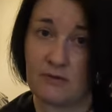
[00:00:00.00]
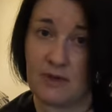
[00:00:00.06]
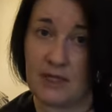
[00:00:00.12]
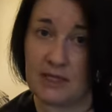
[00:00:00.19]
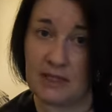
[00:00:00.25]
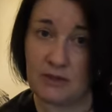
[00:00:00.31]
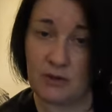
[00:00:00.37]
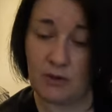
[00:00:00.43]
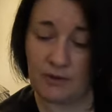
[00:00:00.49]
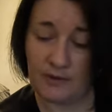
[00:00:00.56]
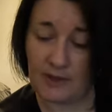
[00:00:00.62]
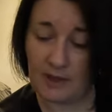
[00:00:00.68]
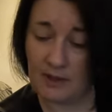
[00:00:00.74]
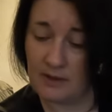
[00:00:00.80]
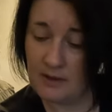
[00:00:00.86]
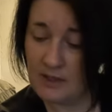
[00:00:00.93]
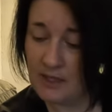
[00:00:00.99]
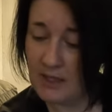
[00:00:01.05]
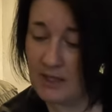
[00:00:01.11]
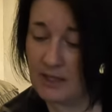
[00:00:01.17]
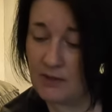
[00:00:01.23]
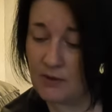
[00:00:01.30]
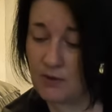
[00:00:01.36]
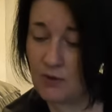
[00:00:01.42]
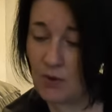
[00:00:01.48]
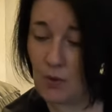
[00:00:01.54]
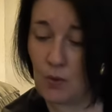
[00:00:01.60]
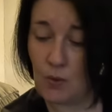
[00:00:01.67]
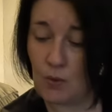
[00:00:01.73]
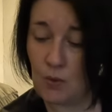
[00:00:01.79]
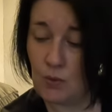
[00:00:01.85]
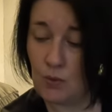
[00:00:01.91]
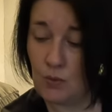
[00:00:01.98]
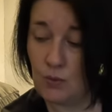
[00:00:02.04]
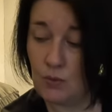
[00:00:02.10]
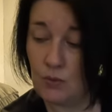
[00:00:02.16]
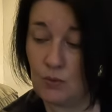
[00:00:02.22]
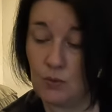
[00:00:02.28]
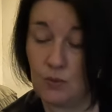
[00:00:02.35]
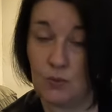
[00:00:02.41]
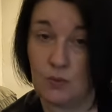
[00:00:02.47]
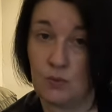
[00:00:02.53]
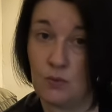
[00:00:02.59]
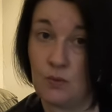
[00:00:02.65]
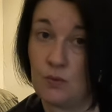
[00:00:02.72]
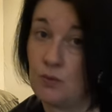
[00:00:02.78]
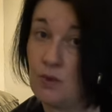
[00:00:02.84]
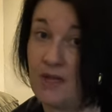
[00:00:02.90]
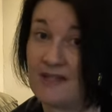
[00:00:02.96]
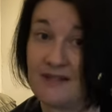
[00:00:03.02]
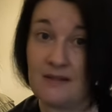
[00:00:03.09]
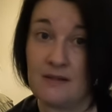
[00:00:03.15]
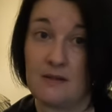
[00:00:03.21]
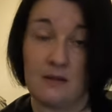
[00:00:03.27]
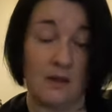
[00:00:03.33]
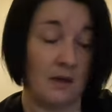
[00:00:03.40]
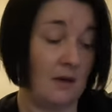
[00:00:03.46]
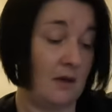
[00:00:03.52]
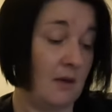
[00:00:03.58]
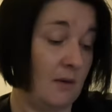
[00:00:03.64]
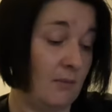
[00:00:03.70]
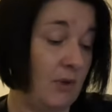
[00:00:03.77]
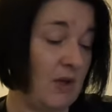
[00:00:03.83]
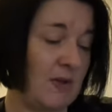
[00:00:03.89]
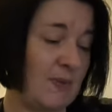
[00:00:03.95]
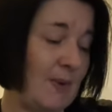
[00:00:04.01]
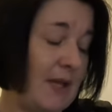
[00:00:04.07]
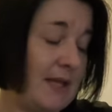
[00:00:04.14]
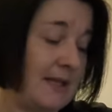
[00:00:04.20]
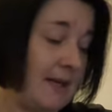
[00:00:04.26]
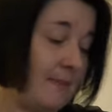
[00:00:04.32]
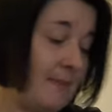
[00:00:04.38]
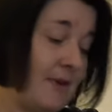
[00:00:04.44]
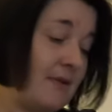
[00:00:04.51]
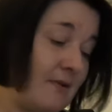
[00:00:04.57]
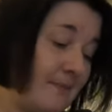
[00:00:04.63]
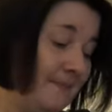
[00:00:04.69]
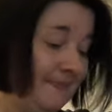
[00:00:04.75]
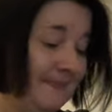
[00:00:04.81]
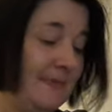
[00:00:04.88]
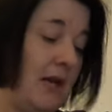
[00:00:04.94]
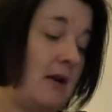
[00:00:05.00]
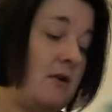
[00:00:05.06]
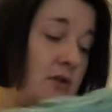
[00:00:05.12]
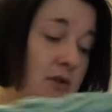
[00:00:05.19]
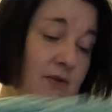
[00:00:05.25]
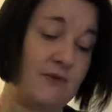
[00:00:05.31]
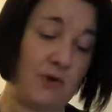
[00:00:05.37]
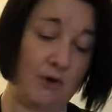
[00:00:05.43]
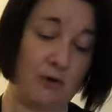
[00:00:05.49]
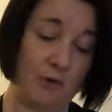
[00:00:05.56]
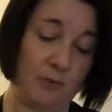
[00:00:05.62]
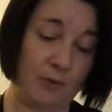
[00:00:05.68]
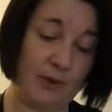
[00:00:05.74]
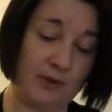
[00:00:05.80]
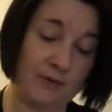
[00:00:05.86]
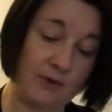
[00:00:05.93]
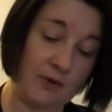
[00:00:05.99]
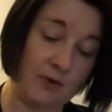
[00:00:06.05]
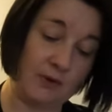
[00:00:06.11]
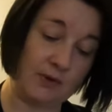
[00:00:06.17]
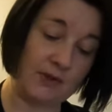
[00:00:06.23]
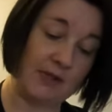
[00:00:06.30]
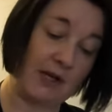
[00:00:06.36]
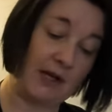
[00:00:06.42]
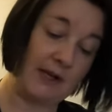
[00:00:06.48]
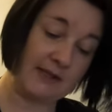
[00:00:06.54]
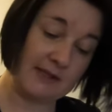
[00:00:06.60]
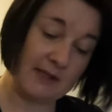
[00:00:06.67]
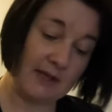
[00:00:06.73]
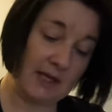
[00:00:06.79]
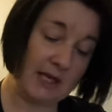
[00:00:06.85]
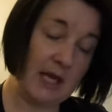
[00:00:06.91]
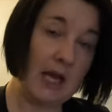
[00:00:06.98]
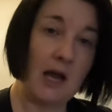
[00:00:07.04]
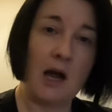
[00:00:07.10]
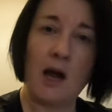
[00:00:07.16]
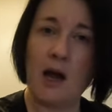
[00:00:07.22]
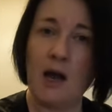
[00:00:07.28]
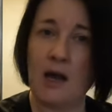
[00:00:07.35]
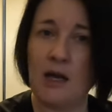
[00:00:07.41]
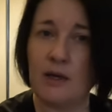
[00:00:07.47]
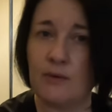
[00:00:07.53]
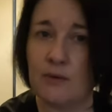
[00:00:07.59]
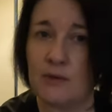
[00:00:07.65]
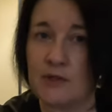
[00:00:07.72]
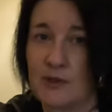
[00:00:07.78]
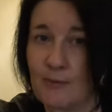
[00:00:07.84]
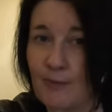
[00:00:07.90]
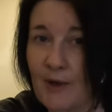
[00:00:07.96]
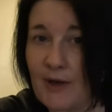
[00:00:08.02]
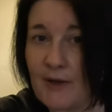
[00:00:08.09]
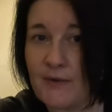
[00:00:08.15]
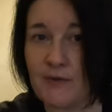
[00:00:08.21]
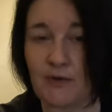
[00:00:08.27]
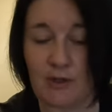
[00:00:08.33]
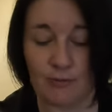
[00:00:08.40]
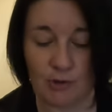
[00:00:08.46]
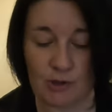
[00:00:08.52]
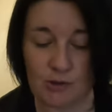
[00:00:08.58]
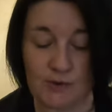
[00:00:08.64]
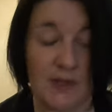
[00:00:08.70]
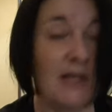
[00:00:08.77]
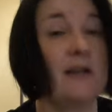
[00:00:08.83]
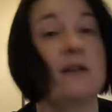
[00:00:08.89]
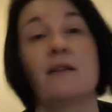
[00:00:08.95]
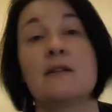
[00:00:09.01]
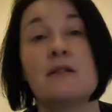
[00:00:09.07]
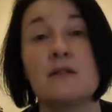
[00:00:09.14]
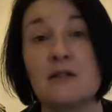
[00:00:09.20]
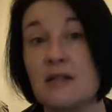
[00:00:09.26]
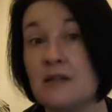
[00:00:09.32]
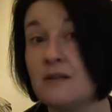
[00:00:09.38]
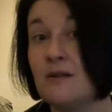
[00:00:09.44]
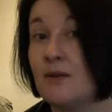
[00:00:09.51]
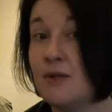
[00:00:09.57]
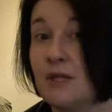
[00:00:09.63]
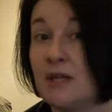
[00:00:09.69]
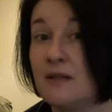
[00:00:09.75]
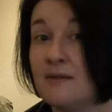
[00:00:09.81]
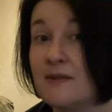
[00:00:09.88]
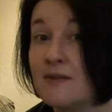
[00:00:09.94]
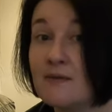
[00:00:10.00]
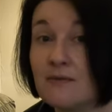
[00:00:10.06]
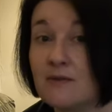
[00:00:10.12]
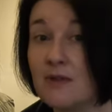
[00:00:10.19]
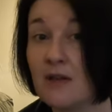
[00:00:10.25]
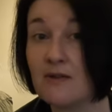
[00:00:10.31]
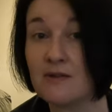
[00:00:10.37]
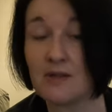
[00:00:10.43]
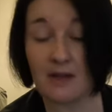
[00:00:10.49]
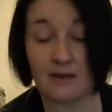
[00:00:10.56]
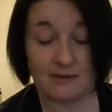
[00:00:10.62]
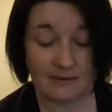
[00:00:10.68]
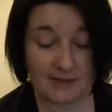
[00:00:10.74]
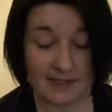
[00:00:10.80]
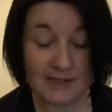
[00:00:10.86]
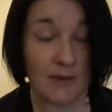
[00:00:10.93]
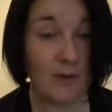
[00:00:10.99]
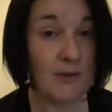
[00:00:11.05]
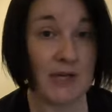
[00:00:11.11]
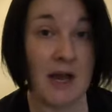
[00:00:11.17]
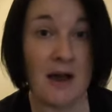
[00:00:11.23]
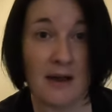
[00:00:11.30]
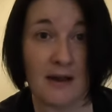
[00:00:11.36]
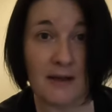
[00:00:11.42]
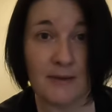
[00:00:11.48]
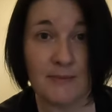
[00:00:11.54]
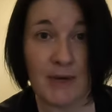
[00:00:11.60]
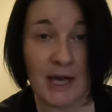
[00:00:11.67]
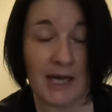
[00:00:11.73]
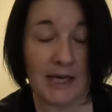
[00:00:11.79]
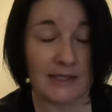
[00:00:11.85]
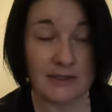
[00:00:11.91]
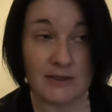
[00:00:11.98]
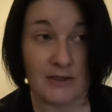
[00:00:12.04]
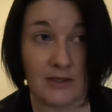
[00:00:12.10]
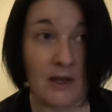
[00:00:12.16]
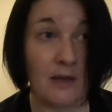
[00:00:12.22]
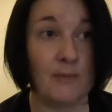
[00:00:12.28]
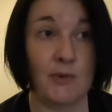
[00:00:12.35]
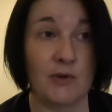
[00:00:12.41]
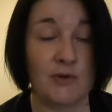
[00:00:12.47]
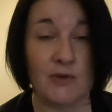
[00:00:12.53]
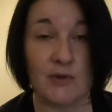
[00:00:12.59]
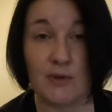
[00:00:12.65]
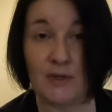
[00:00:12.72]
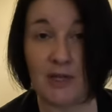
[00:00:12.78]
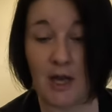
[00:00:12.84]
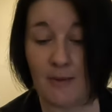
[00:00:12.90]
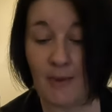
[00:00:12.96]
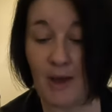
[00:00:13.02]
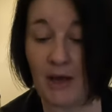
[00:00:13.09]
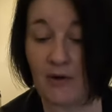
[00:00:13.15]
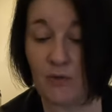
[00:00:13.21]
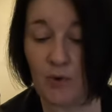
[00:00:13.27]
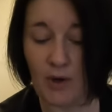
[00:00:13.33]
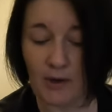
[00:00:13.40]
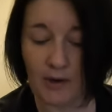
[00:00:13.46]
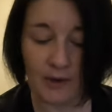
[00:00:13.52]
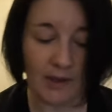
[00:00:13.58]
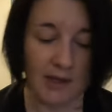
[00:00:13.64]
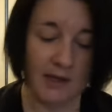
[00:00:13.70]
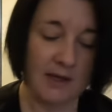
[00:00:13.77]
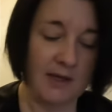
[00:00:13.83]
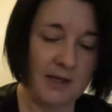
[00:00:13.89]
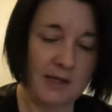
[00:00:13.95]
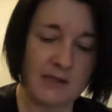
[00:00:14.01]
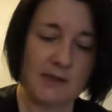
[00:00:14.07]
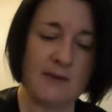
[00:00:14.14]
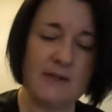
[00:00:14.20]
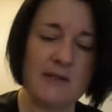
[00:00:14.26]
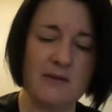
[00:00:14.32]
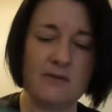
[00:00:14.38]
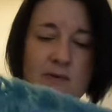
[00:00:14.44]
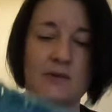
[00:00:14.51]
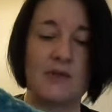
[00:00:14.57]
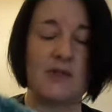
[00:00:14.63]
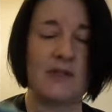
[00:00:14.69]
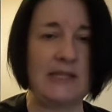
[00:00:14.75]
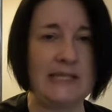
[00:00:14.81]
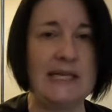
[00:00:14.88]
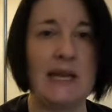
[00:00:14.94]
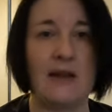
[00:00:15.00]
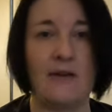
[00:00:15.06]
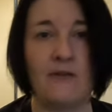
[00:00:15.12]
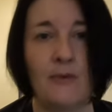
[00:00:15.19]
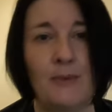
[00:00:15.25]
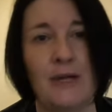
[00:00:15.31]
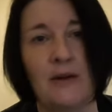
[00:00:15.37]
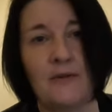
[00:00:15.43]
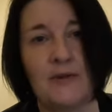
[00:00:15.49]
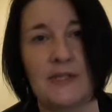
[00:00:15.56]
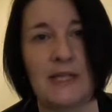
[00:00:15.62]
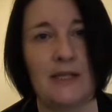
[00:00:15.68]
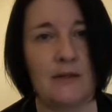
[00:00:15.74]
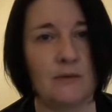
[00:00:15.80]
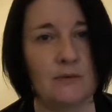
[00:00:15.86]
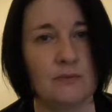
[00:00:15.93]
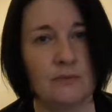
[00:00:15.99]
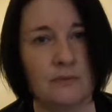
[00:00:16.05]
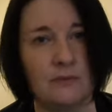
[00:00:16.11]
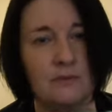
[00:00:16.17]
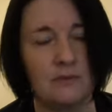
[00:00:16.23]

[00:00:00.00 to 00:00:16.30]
will really enjoy that. So yes, plus by the time I thought I could have gone up a hook size, I was about 3 balls in, and I thought there's no chance, there's no time, and I'm not undoing that amount of work. So it's not stiff. I mean, obviously it'll